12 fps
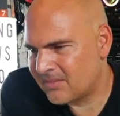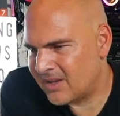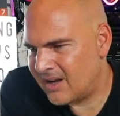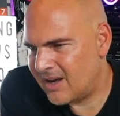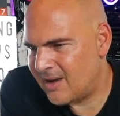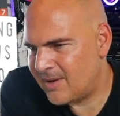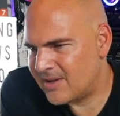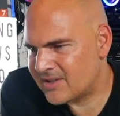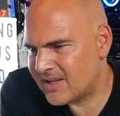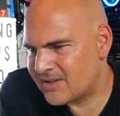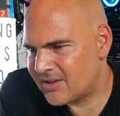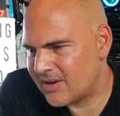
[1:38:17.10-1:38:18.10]
MH
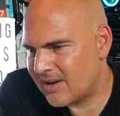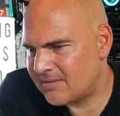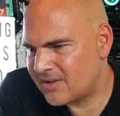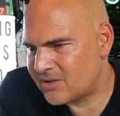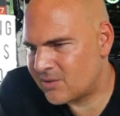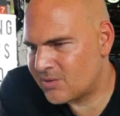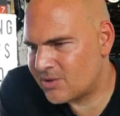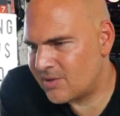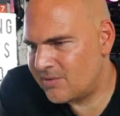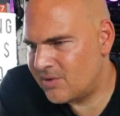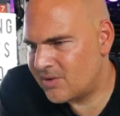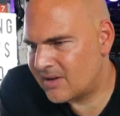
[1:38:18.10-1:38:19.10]
says I don't have Discord, so
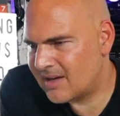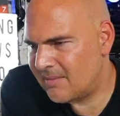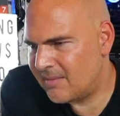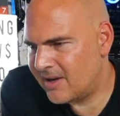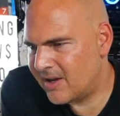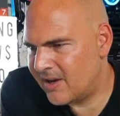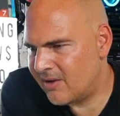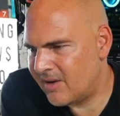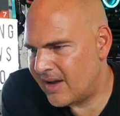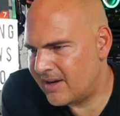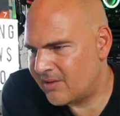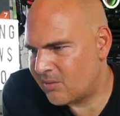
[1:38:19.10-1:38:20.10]
if you could let me know
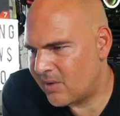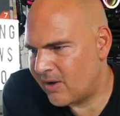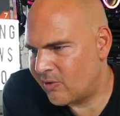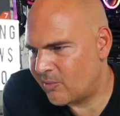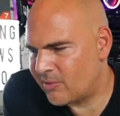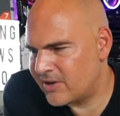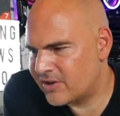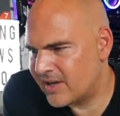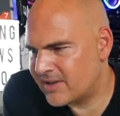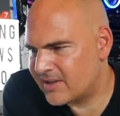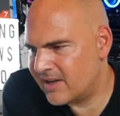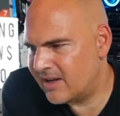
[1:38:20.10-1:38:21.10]
any other way, I would
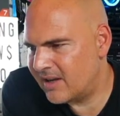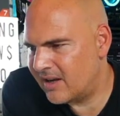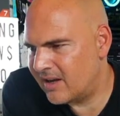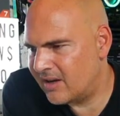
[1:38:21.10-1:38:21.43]
appreciate it.